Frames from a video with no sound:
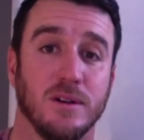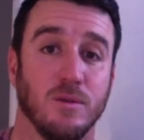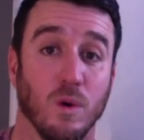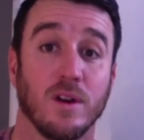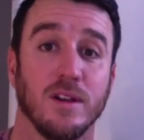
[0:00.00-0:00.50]

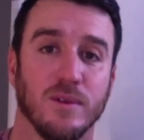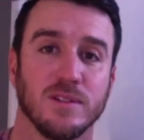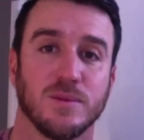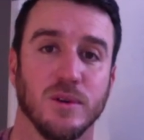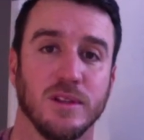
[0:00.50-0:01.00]
uh, working
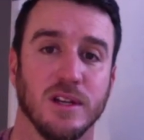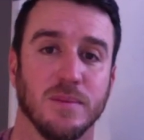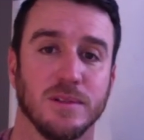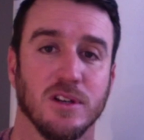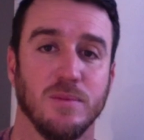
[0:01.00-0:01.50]
respiratory
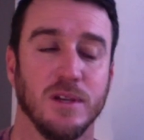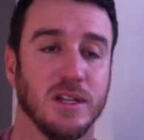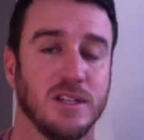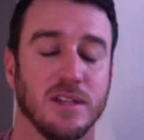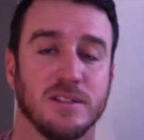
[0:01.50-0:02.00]
therapist. I hope you
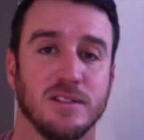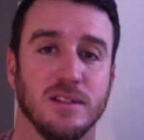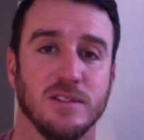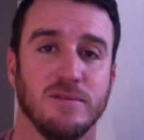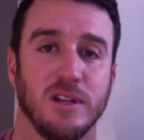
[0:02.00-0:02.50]
get a chance to see
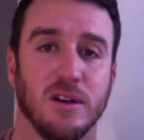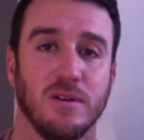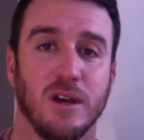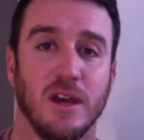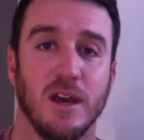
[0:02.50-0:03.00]
this video.